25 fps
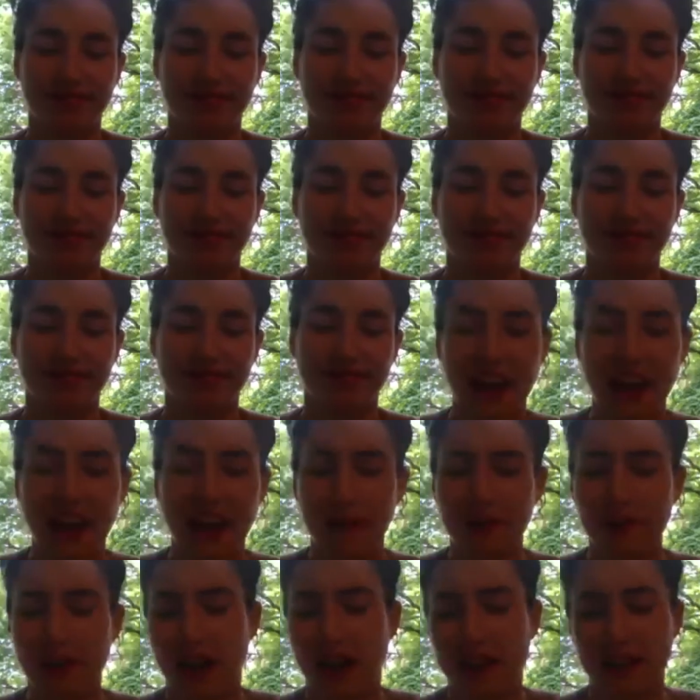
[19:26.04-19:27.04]
Yes, I
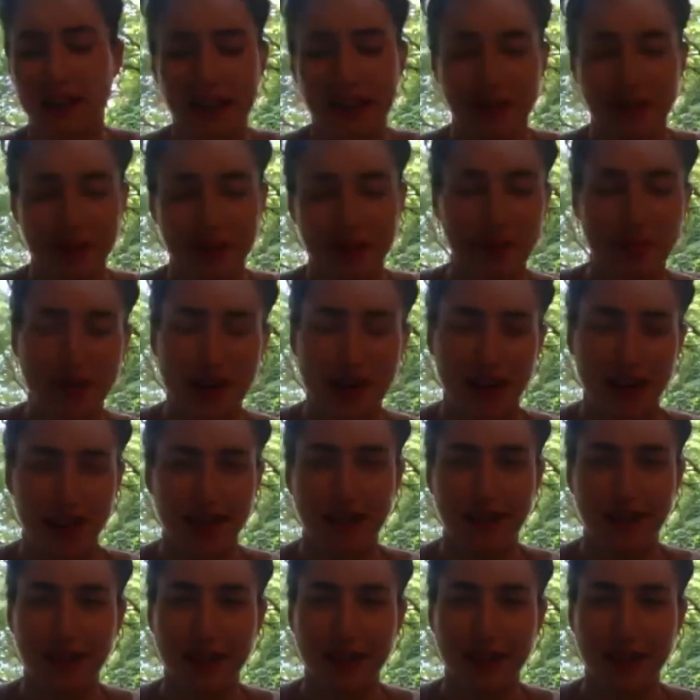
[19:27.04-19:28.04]
have an idea. Maybe I
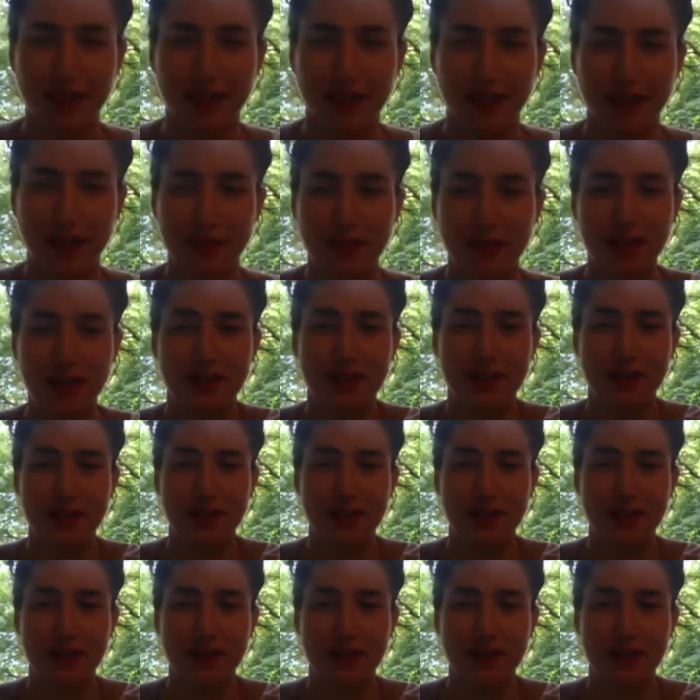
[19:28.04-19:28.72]
write you.